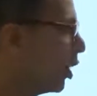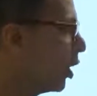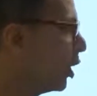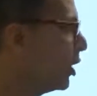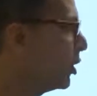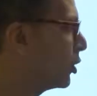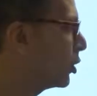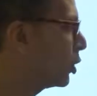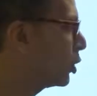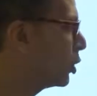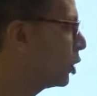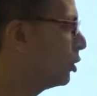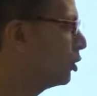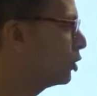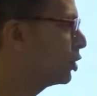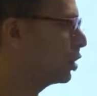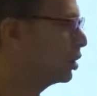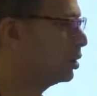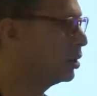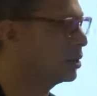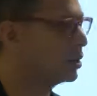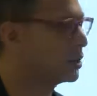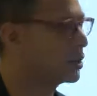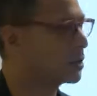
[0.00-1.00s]

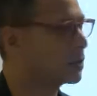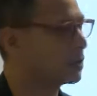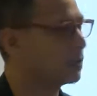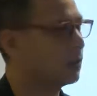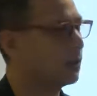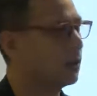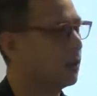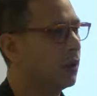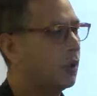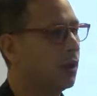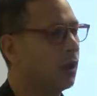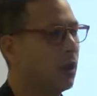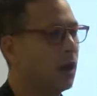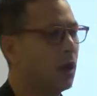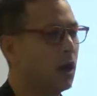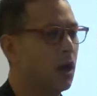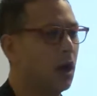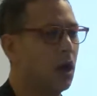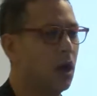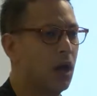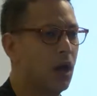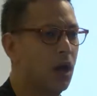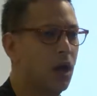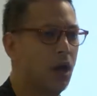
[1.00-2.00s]
institutions,
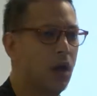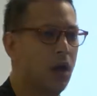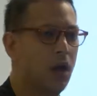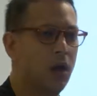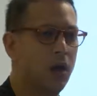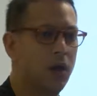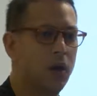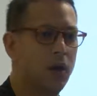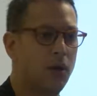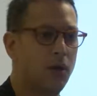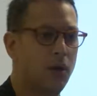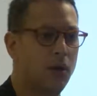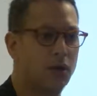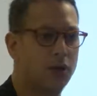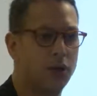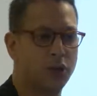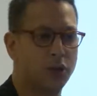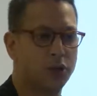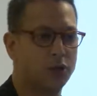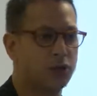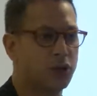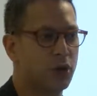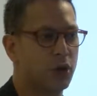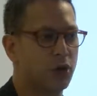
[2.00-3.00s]
all
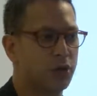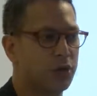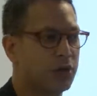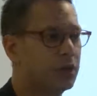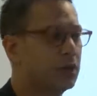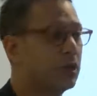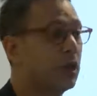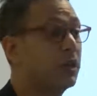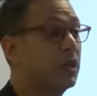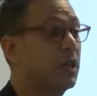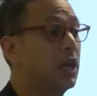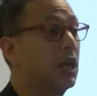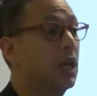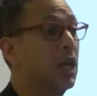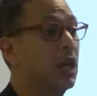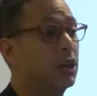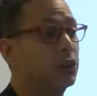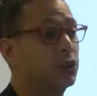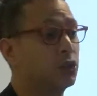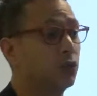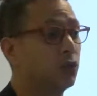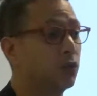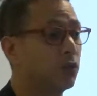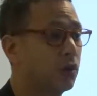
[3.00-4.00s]
control things like the
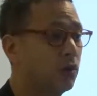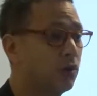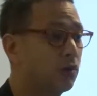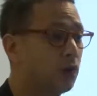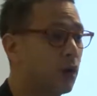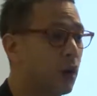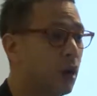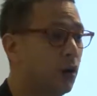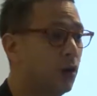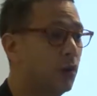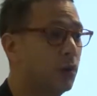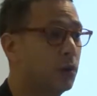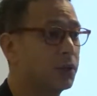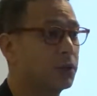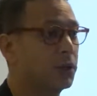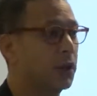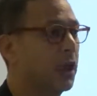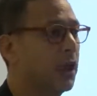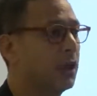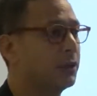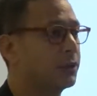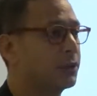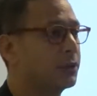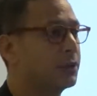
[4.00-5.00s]
electoral roll, which
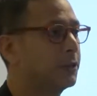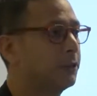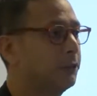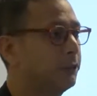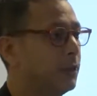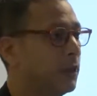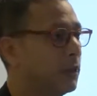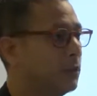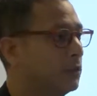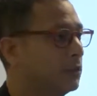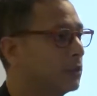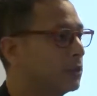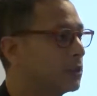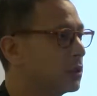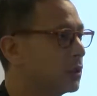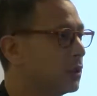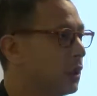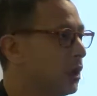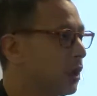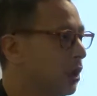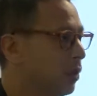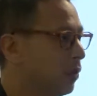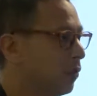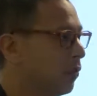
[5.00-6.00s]
allows us to vote.
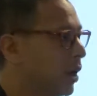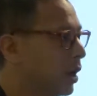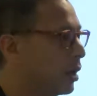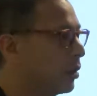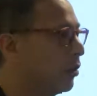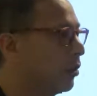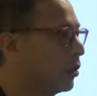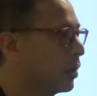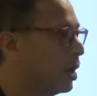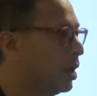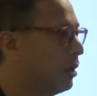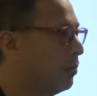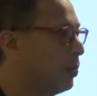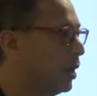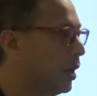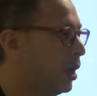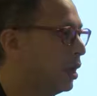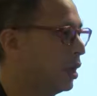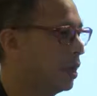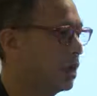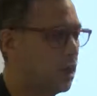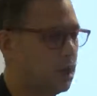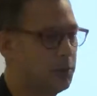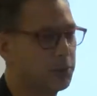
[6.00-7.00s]
Record
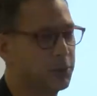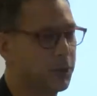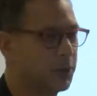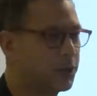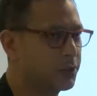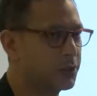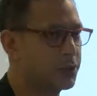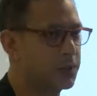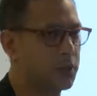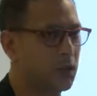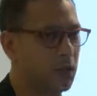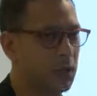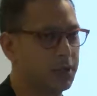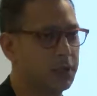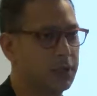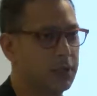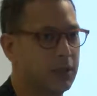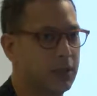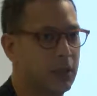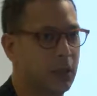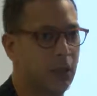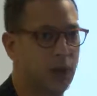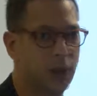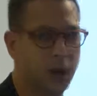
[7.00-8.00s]
keeping keeps our
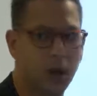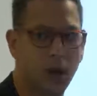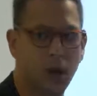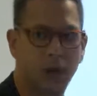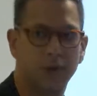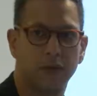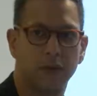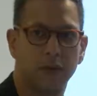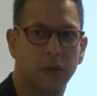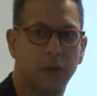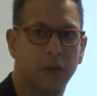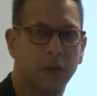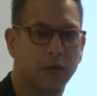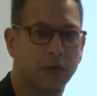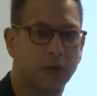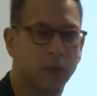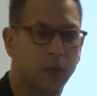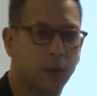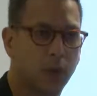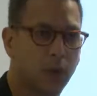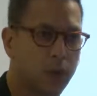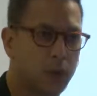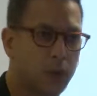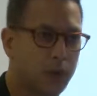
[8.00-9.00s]
society alive and makes it
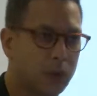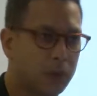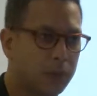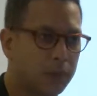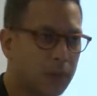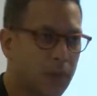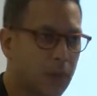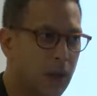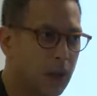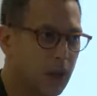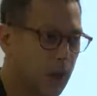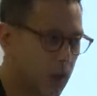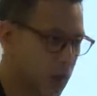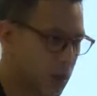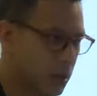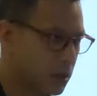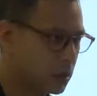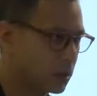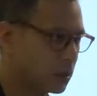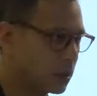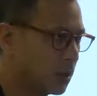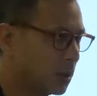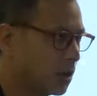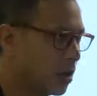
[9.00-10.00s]
work.
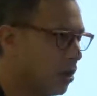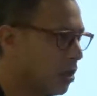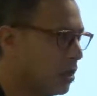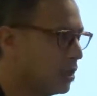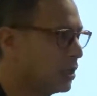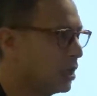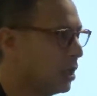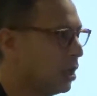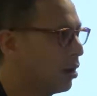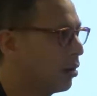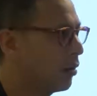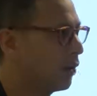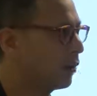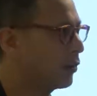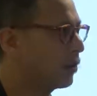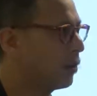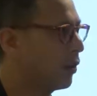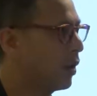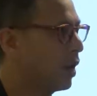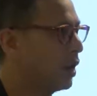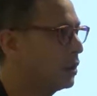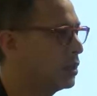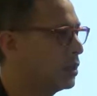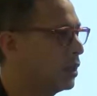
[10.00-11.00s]
So the idea of
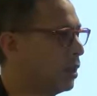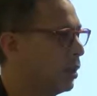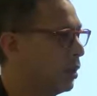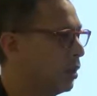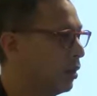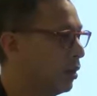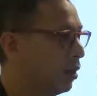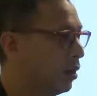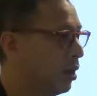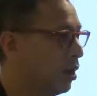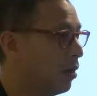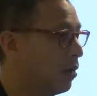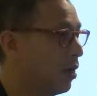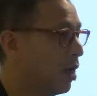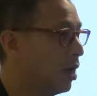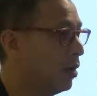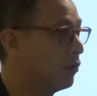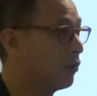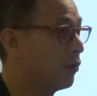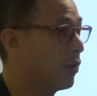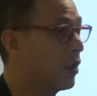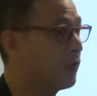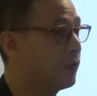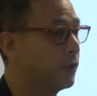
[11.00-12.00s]
creating
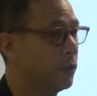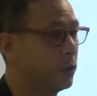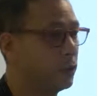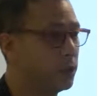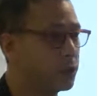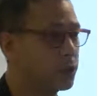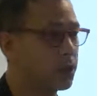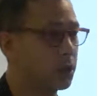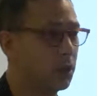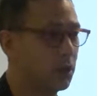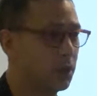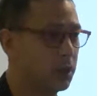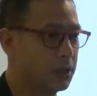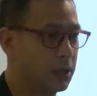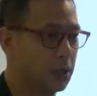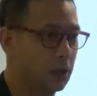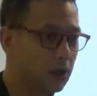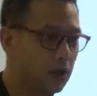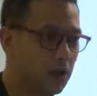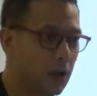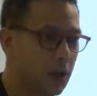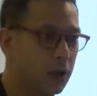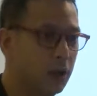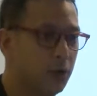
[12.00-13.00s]
and
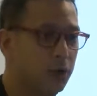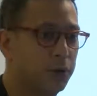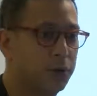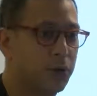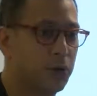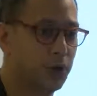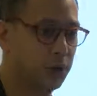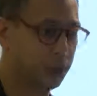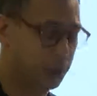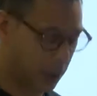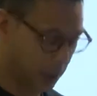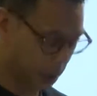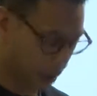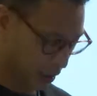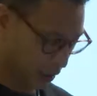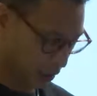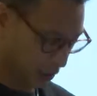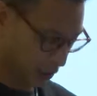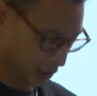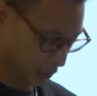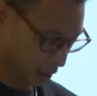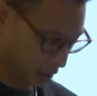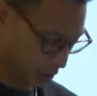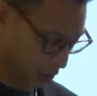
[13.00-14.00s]
revolutionizing record keeping
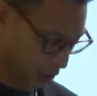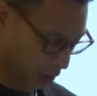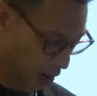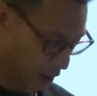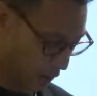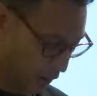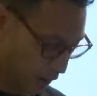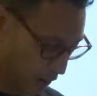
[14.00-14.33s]
is quite a